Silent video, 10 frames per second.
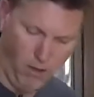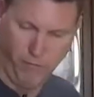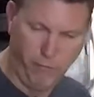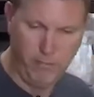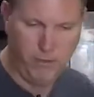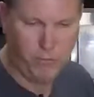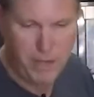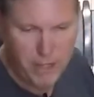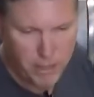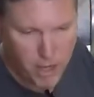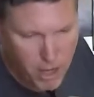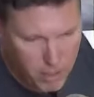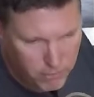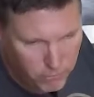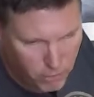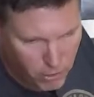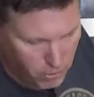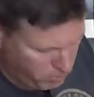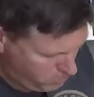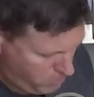from this being done. So
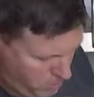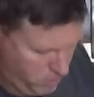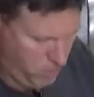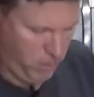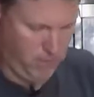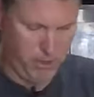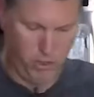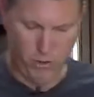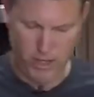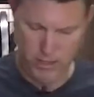I'm going to go ahead